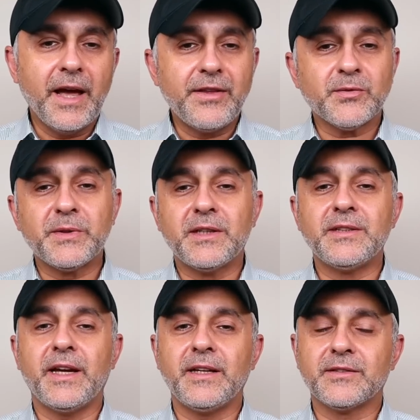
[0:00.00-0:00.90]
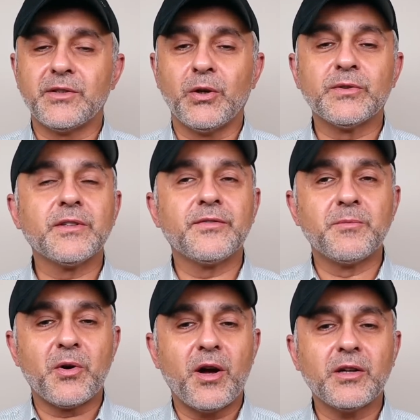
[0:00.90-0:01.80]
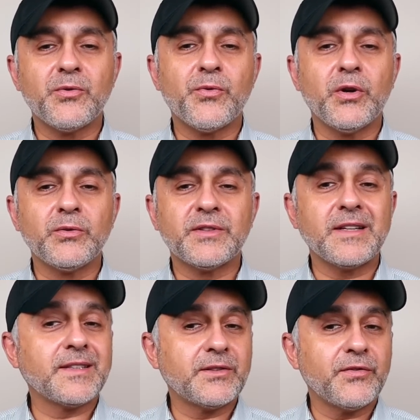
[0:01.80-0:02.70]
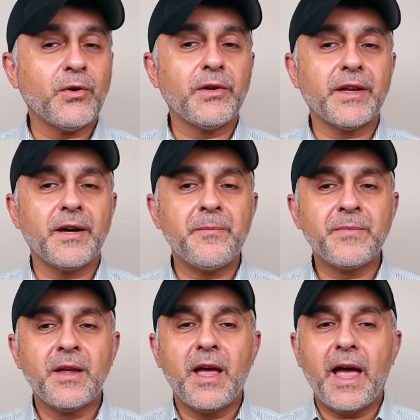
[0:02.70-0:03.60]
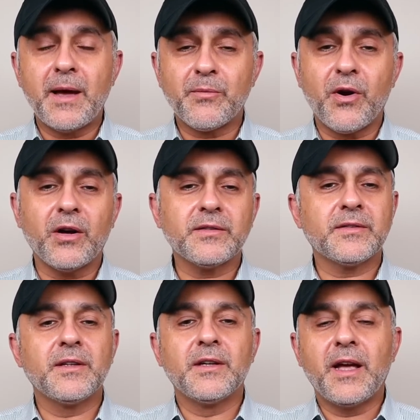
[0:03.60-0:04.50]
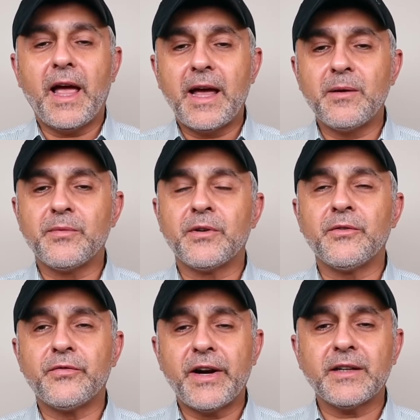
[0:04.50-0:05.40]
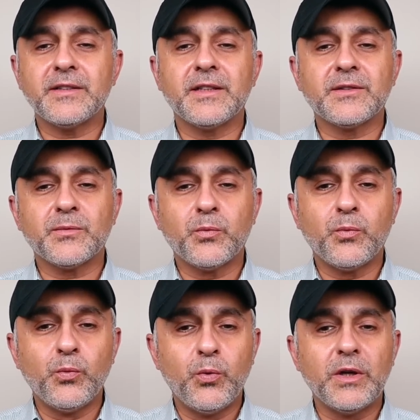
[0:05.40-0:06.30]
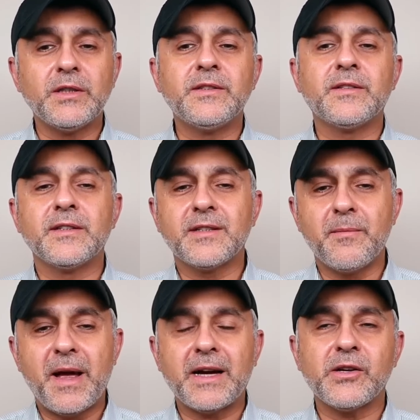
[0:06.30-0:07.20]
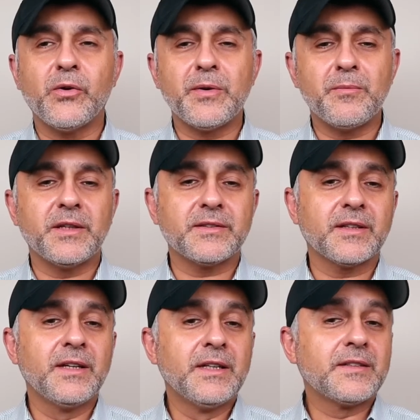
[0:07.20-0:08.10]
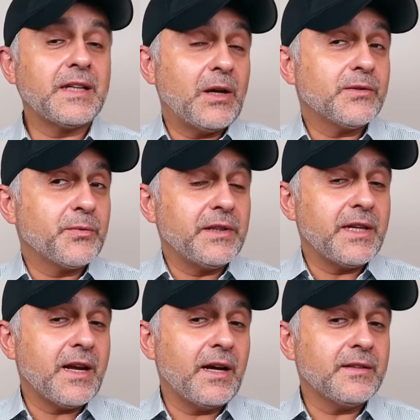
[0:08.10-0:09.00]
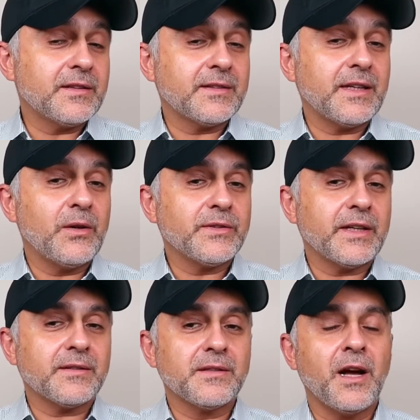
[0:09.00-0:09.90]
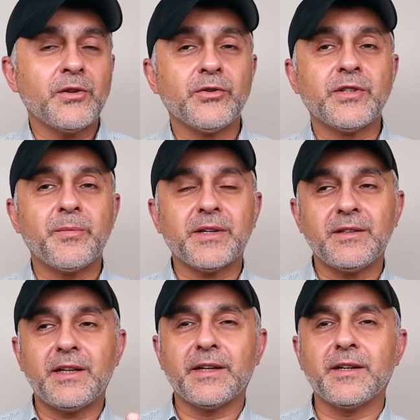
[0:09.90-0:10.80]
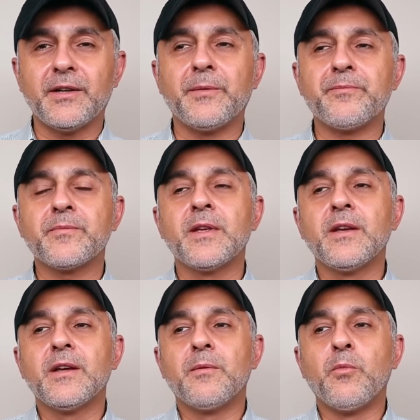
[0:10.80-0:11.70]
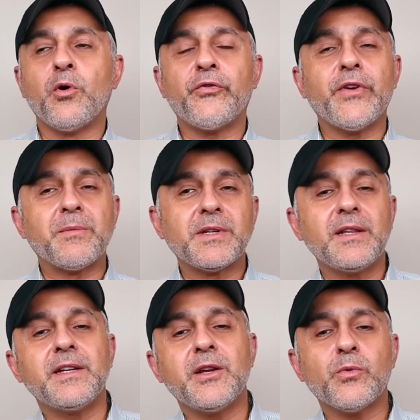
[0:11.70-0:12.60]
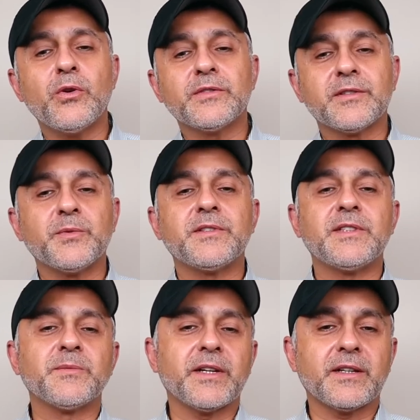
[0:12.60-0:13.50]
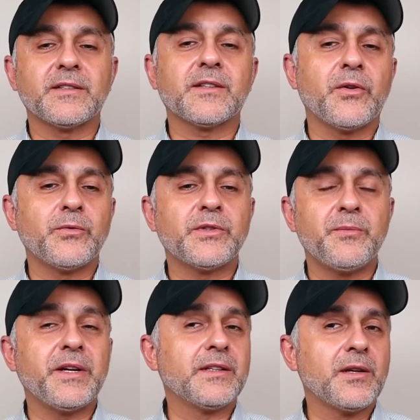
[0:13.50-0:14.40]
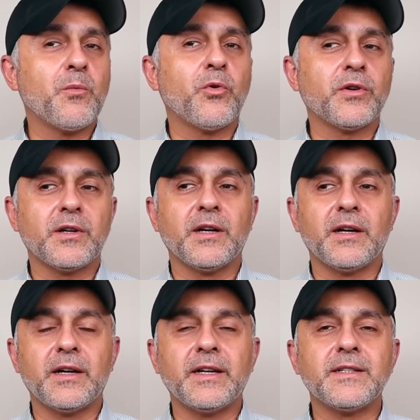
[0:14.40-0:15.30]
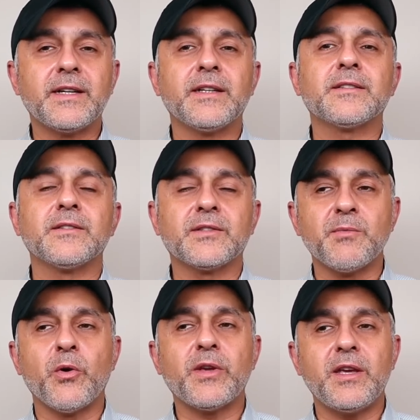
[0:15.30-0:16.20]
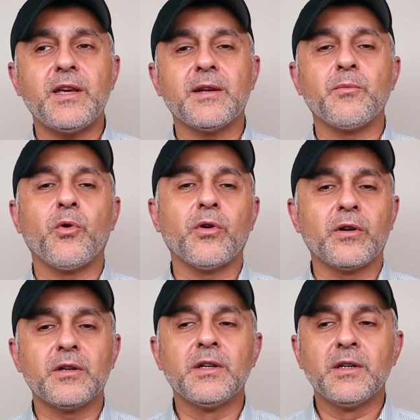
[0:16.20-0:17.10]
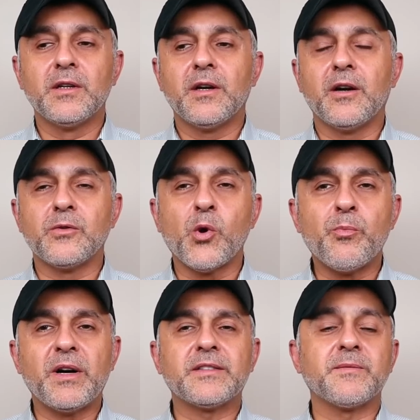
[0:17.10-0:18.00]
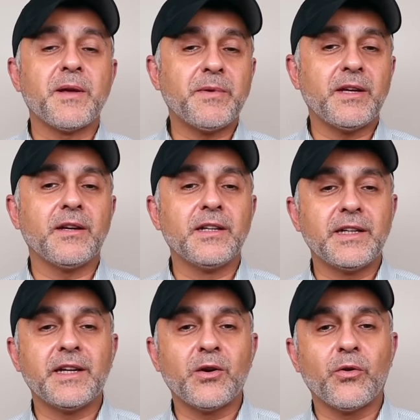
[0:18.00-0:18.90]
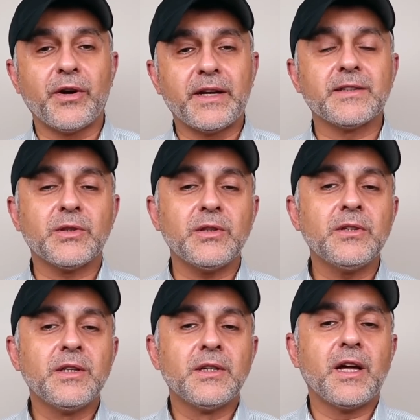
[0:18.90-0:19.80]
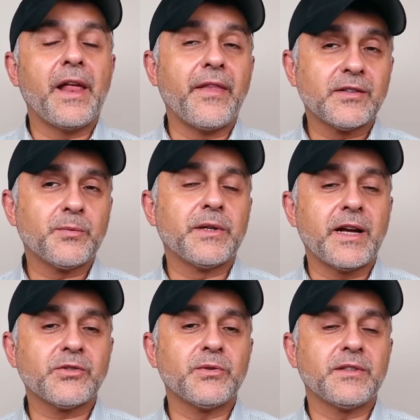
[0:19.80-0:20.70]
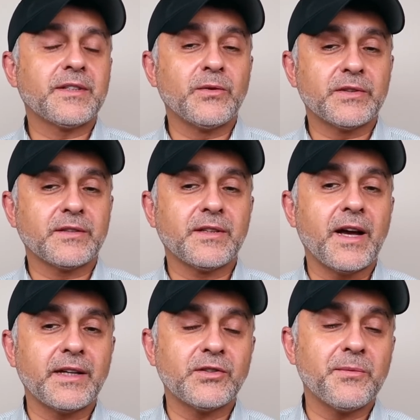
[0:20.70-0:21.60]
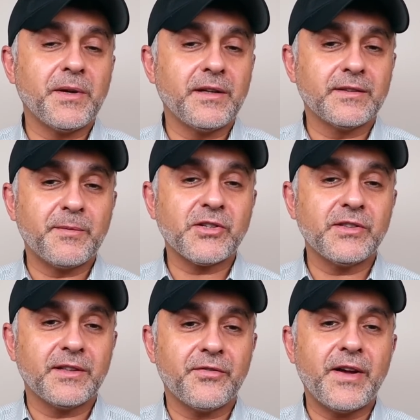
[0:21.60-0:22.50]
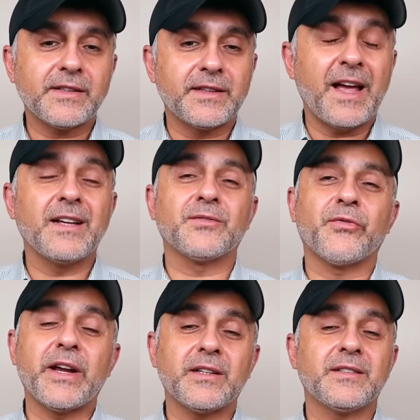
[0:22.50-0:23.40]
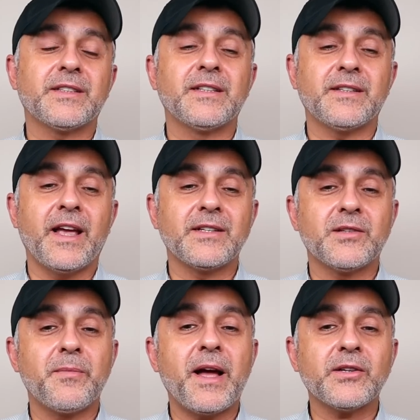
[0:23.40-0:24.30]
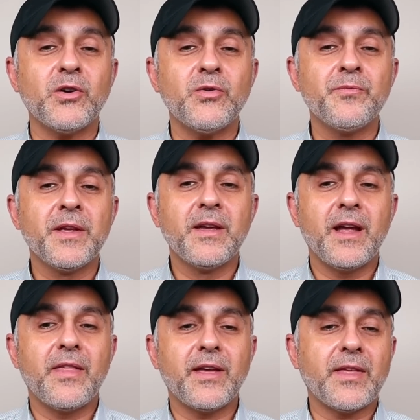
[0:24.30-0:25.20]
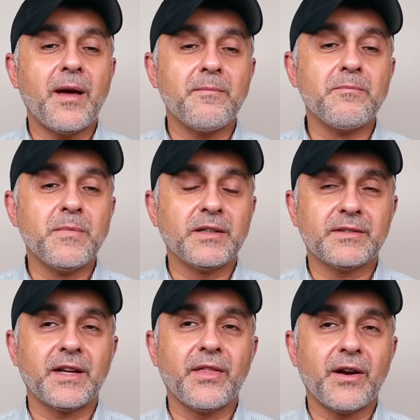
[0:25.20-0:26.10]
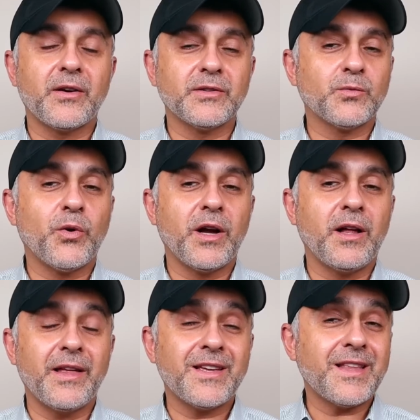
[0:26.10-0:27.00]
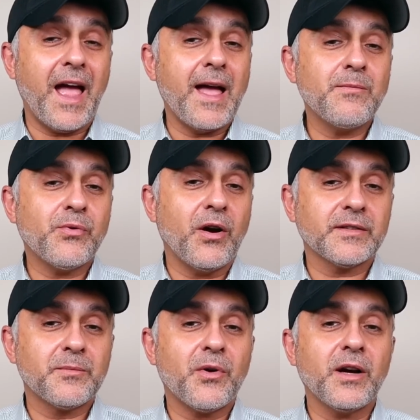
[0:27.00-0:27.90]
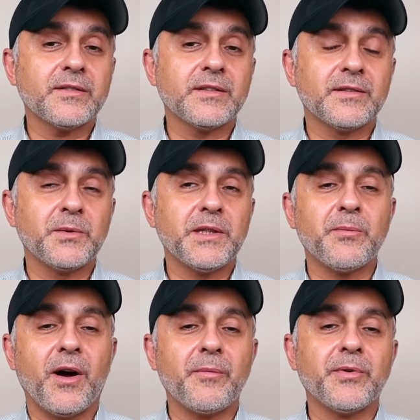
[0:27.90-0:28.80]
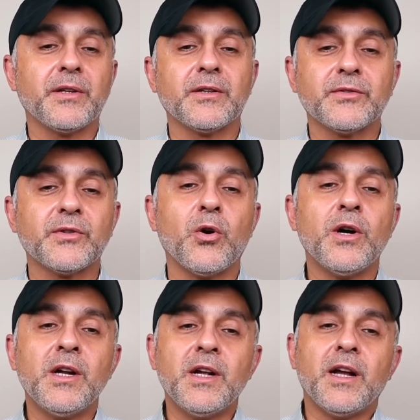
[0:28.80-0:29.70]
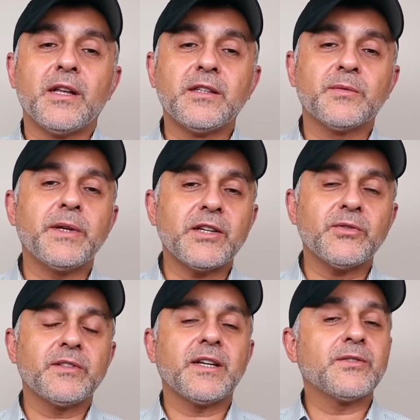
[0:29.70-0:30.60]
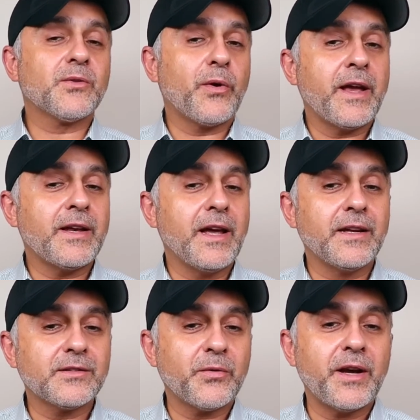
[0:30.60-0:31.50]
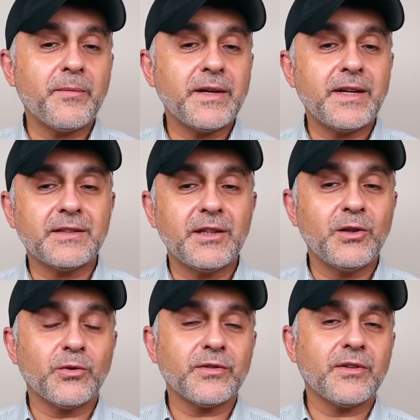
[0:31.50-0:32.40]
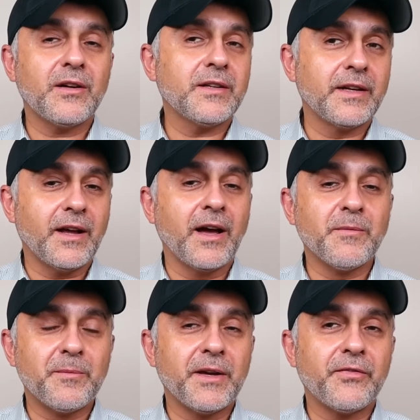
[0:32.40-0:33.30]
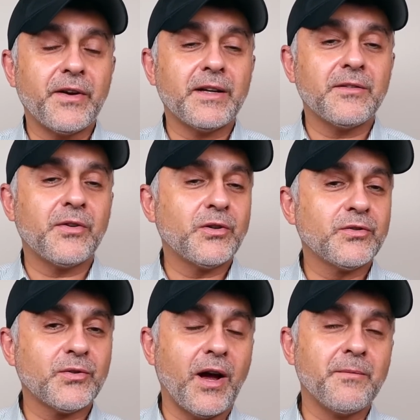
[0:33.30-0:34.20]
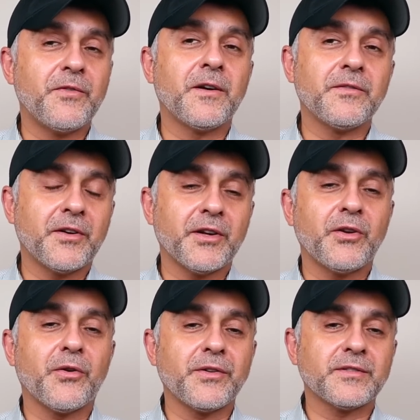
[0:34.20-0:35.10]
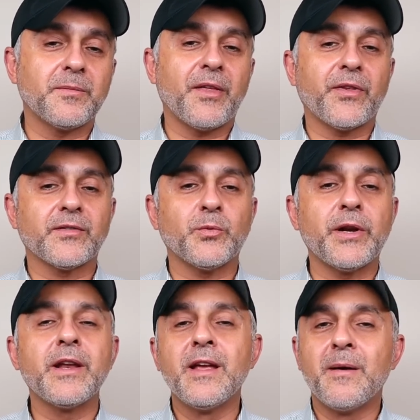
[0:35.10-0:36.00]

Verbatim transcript: And this one contains notes of Moroccan rose centifolia, ambrox, amber, frankincense, woods, tobacco, and musk. Sounds really nice. It sounds like not your typical like um, more feminine leaning rose. This one seems like it's going to be a little more uh, intense and smoky and more uh, robust, maybe leaning oriental. And this one actually sounds exciting to me, especially the fact has frankincense and tobacco and that that musk in there as well. And then the ambrox, ambroxan is really popular. So this one actually sounds great. It is created by Nathalie Lorson and I'm a big fan of hers. So I'm very very curious about this one.